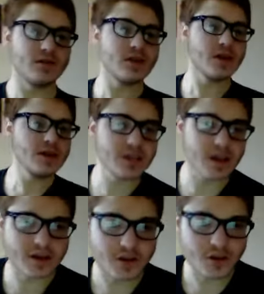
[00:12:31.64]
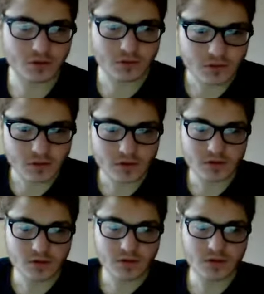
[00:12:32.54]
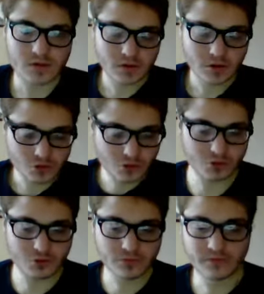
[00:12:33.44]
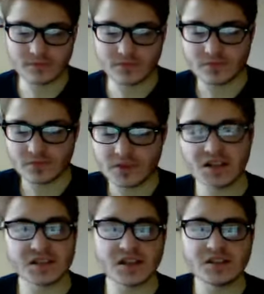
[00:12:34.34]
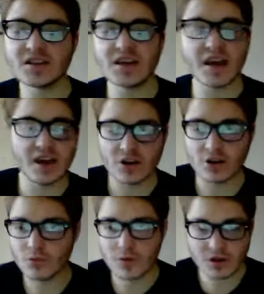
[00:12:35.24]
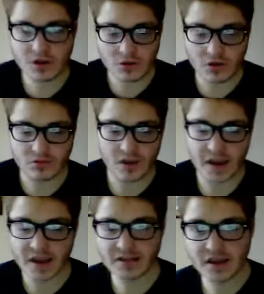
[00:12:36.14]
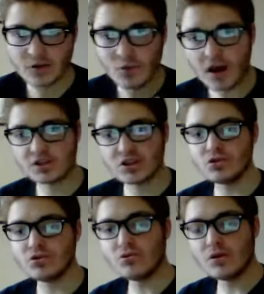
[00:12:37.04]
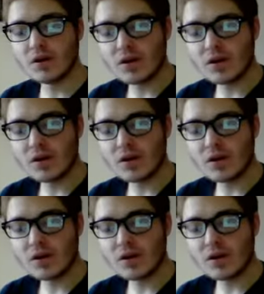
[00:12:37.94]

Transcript: thinks like you, who doesn't care what you look like, and they want to